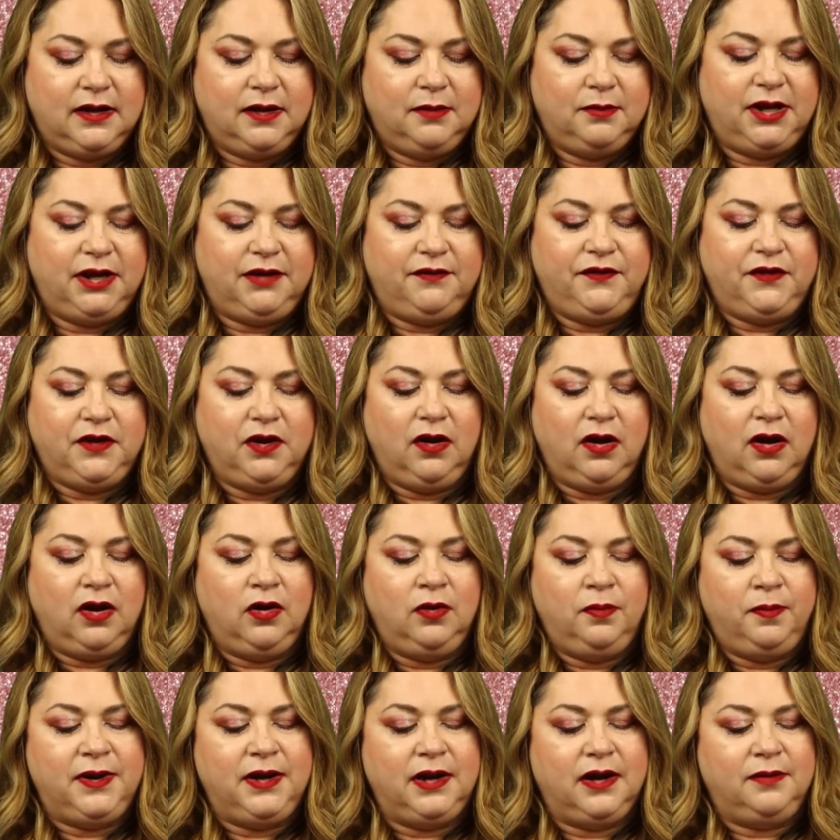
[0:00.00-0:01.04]
But if you
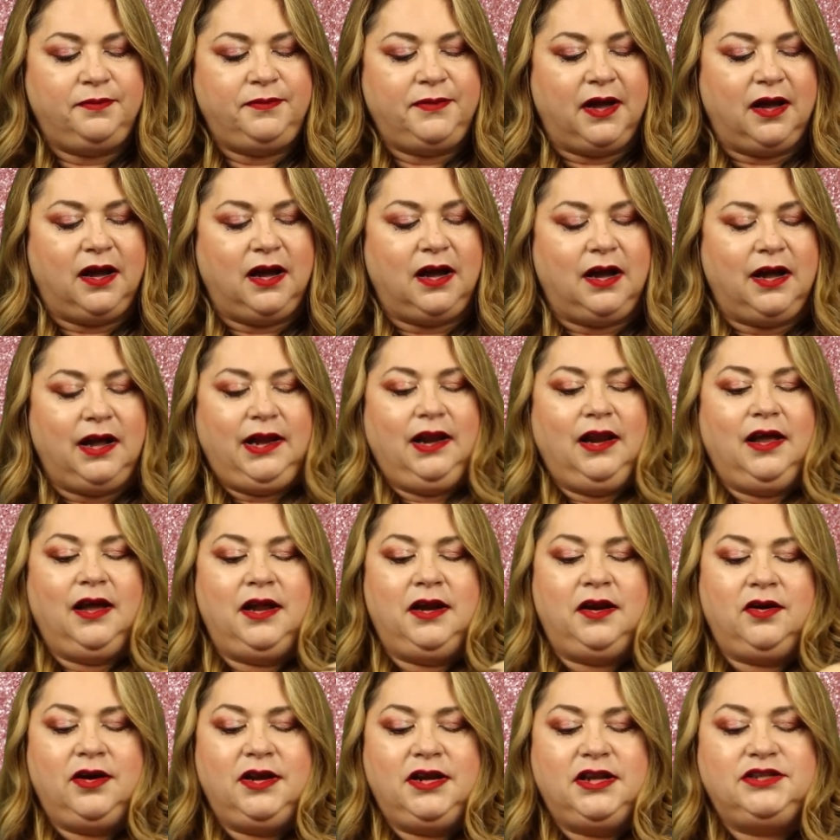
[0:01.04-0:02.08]
open up the
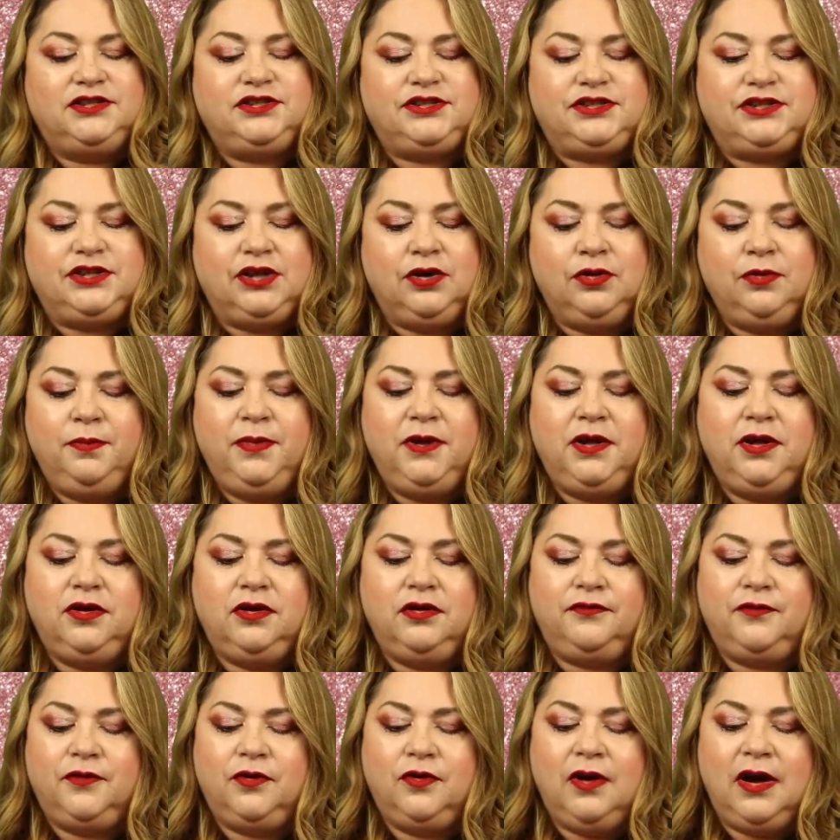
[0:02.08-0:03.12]
highlighter, it's so
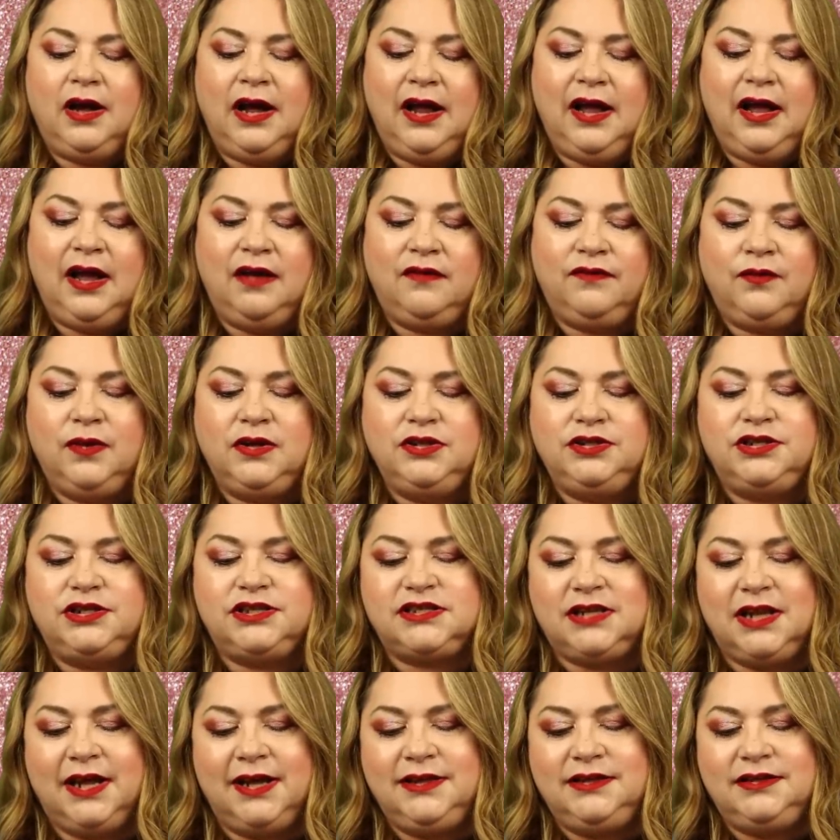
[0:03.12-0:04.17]
beautiful. I have one
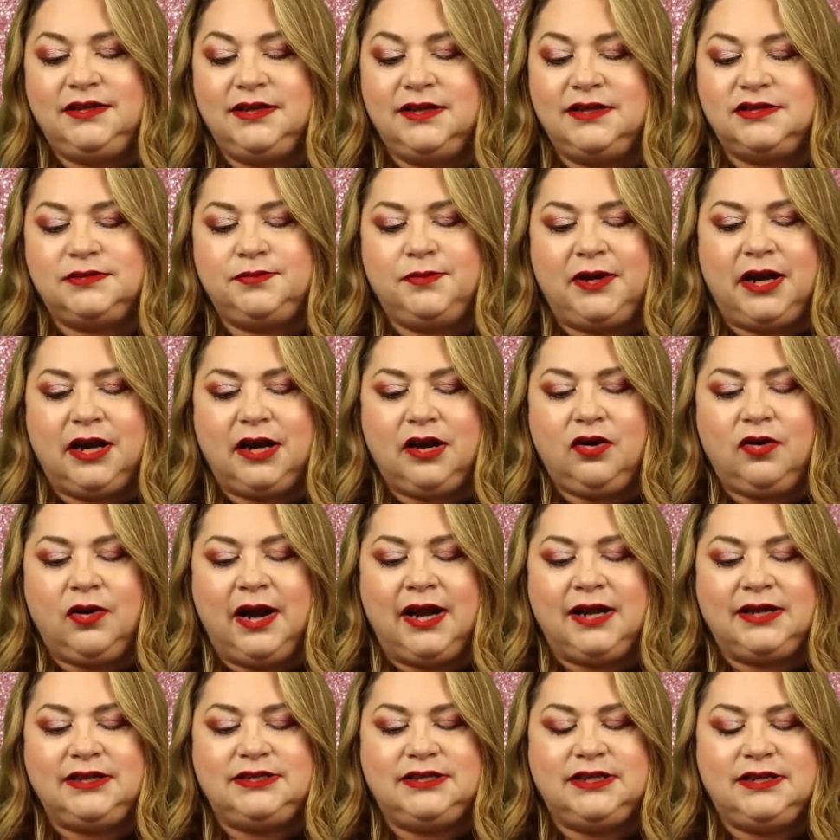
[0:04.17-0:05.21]
just like this, but I
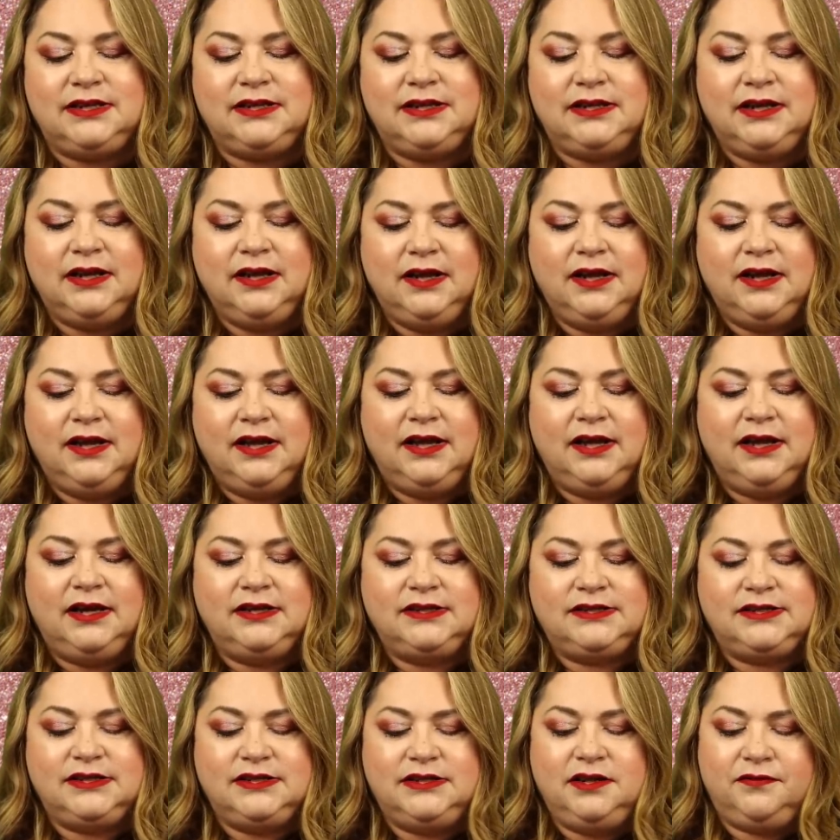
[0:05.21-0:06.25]
cracked it and
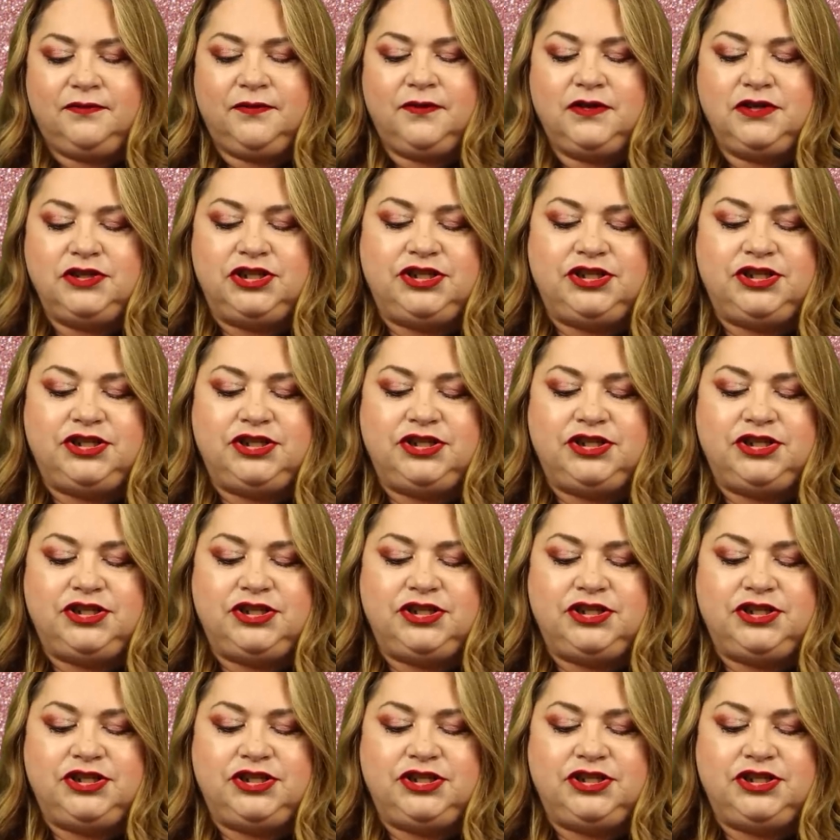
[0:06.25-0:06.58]
it's a different